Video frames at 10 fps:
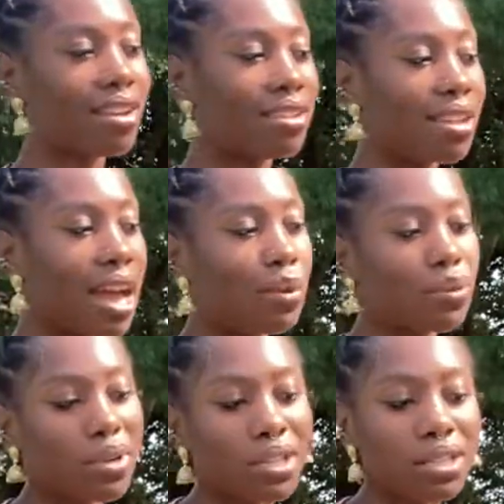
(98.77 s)
that
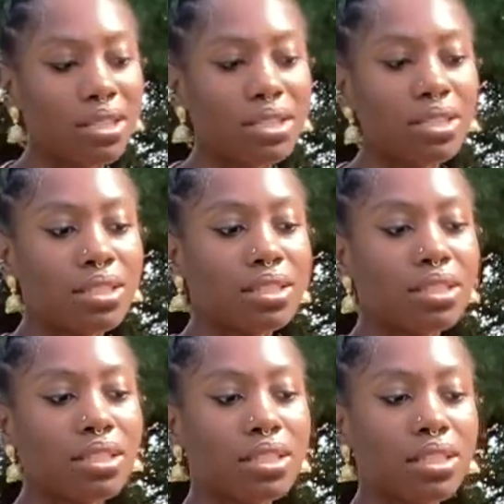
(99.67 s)
was
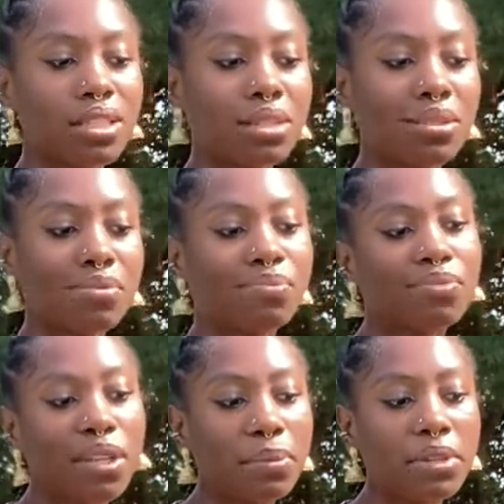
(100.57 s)

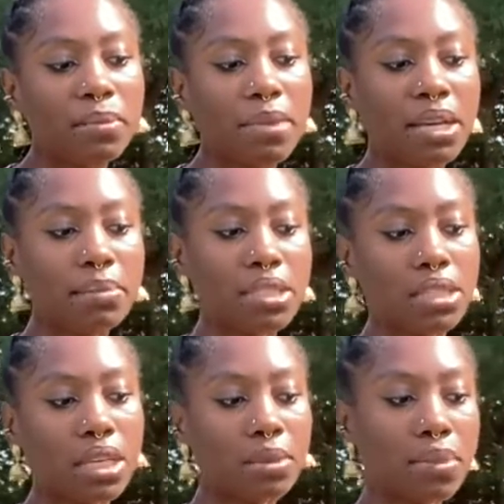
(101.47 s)
a bit of my
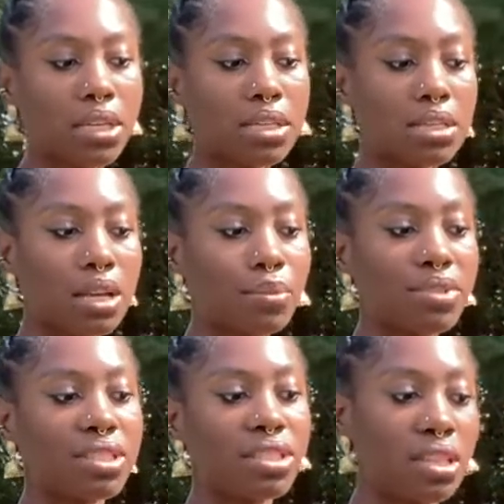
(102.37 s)
mistake because I was
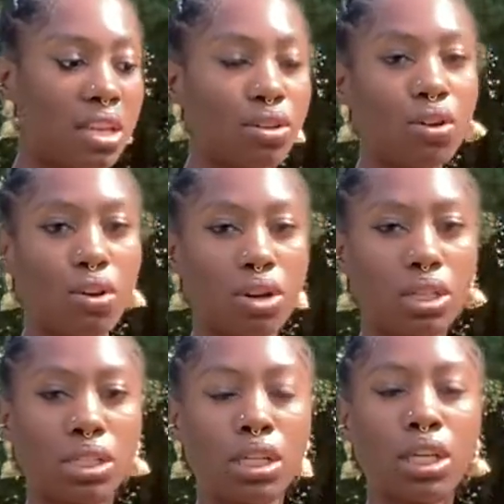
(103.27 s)
set on
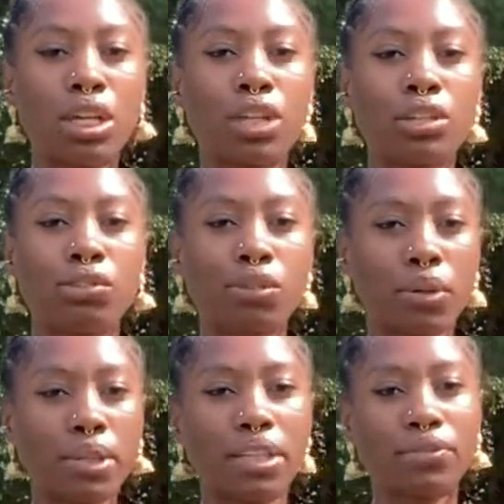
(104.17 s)

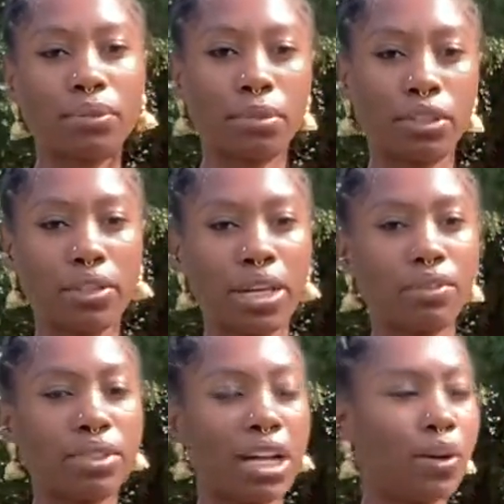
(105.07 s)
growing it from the ground.
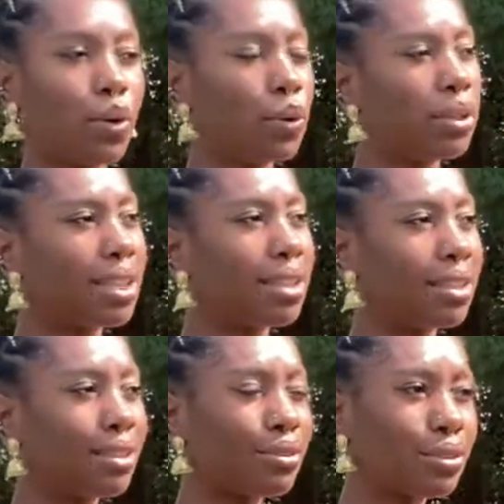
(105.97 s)
Now only
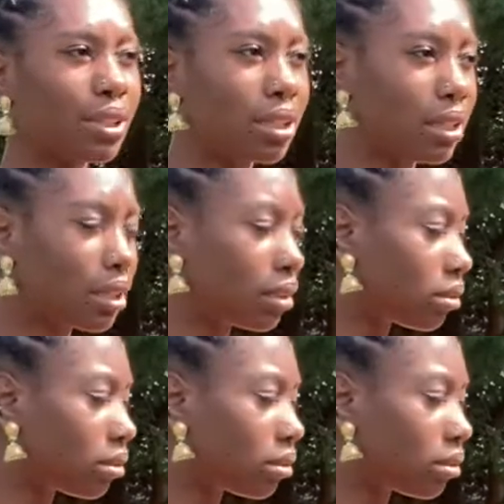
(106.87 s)
three